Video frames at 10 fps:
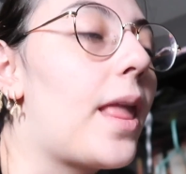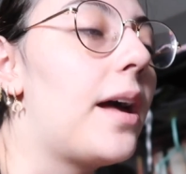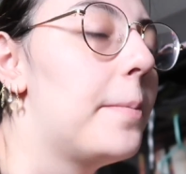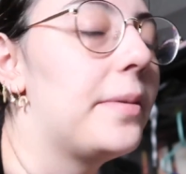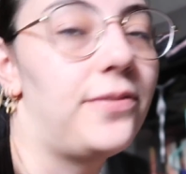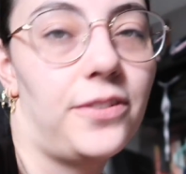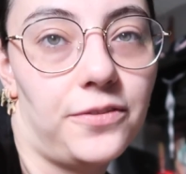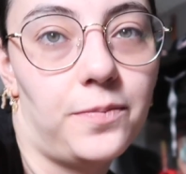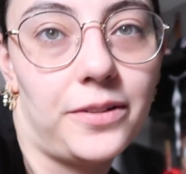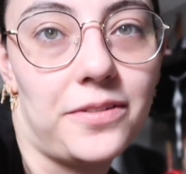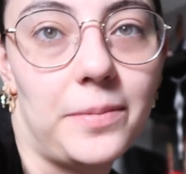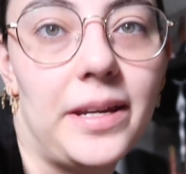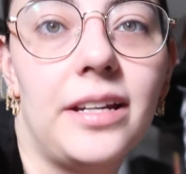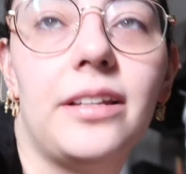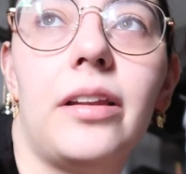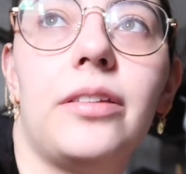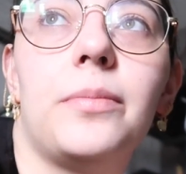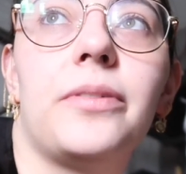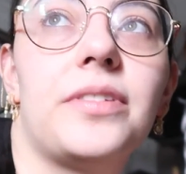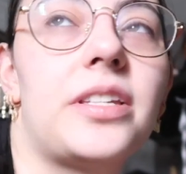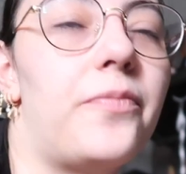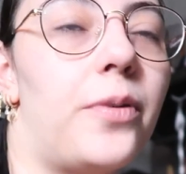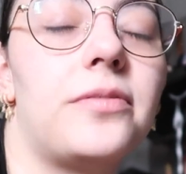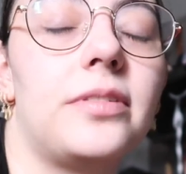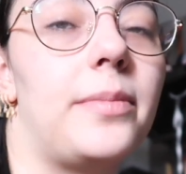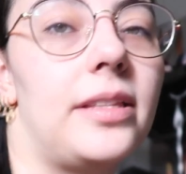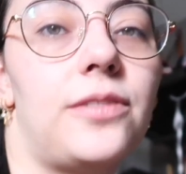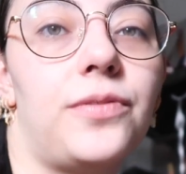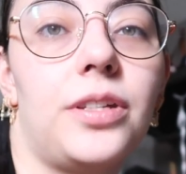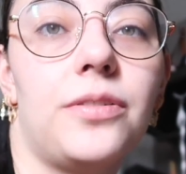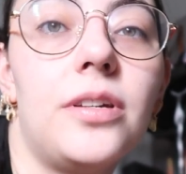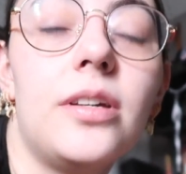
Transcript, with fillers: If you've been with me and you're my friends, I've probably made this for you,